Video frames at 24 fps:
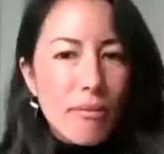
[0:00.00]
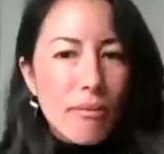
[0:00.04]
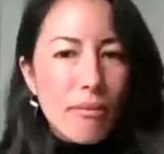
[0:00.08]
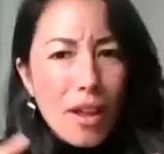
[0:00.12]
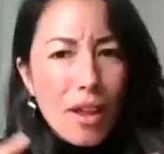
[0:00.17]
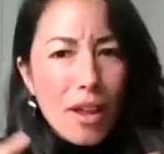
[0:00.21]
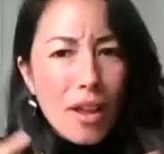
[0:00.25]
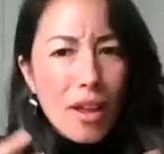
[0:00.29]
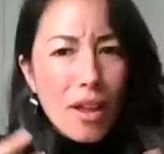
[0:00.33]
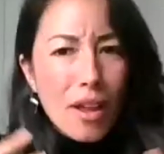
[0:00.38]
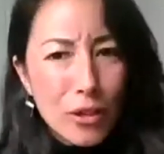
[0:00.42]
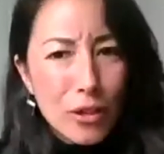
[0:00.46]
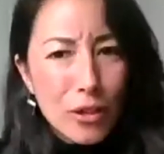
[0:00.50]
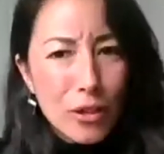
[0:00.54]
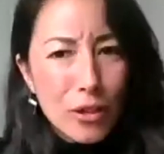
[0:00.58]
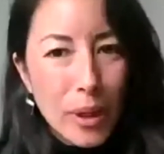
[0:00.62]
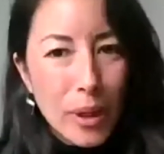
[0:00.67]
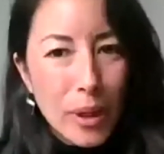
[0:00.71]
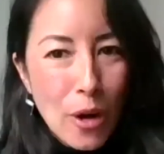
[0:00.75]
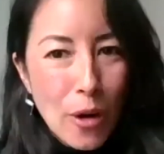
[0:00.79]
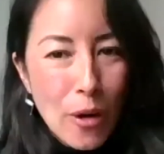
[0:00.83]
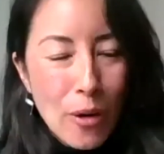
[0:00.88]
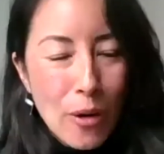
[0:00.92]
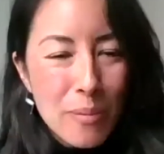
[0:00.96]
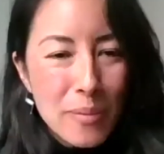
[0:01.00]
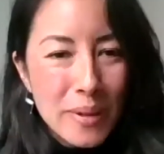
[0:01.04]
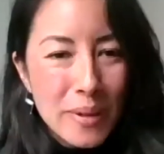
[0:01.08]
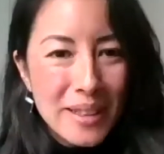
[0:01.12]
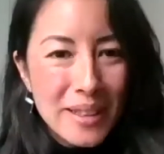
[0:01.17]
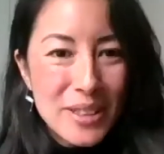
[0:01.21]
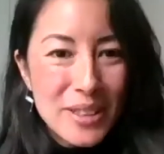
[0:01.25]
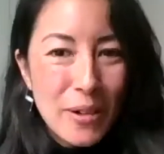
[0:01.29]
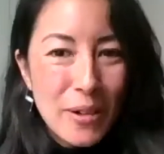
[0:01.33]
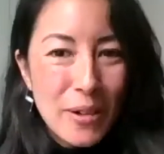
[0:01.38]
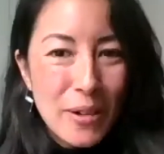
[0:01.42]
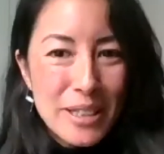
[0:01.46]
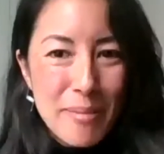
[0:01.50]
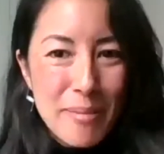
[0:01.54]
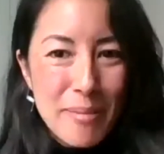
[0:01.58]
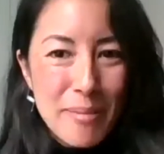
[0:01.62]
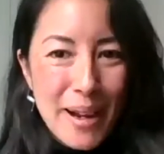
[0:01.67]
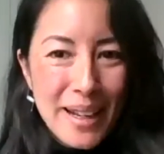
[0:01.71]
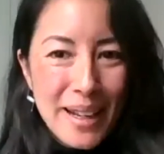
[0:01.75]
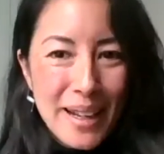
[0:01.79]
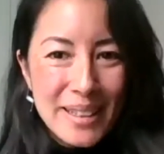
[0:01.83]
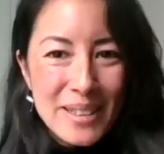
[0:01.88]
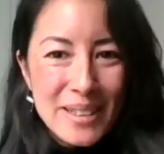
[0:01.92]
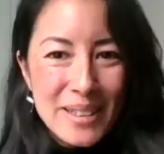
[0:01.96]
I don't know if you want to go to go into
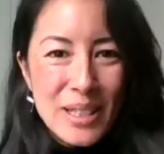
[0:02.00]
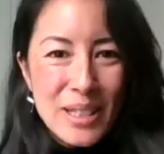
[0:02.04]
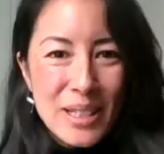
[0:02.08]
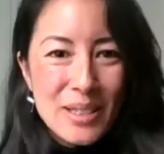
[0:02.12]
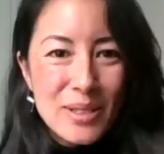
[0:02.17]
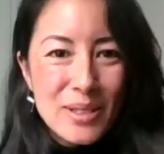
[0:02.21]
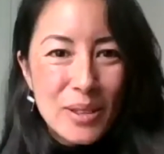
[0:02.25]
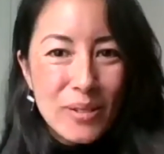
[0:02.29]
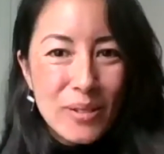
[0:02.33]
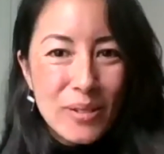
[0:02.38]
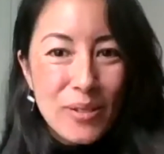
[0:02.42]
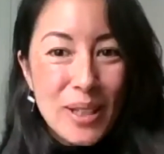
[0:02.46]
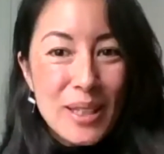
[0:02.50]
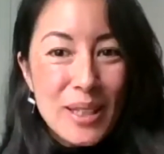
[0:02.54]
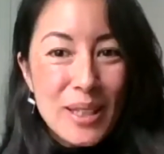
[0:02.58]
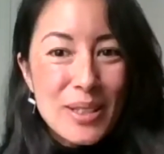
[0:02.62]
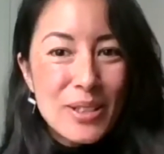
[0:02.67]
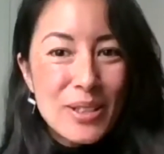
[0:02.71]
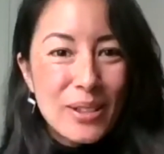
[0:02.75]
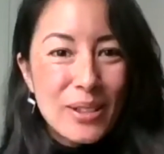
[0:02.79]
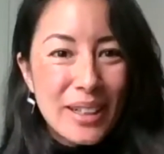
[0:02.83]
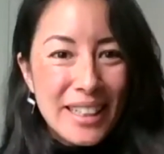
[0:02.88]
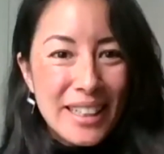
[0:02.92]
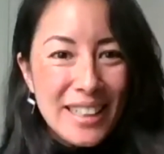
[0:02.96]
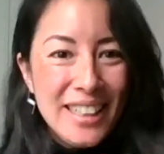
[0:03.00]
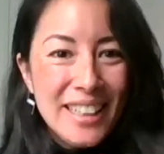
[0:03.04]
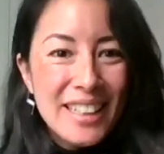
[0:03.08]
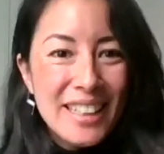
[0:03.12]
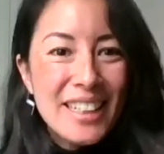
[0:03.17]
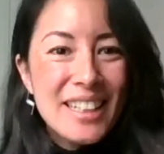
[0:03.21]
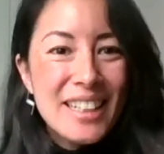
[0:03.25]
my the sort of history,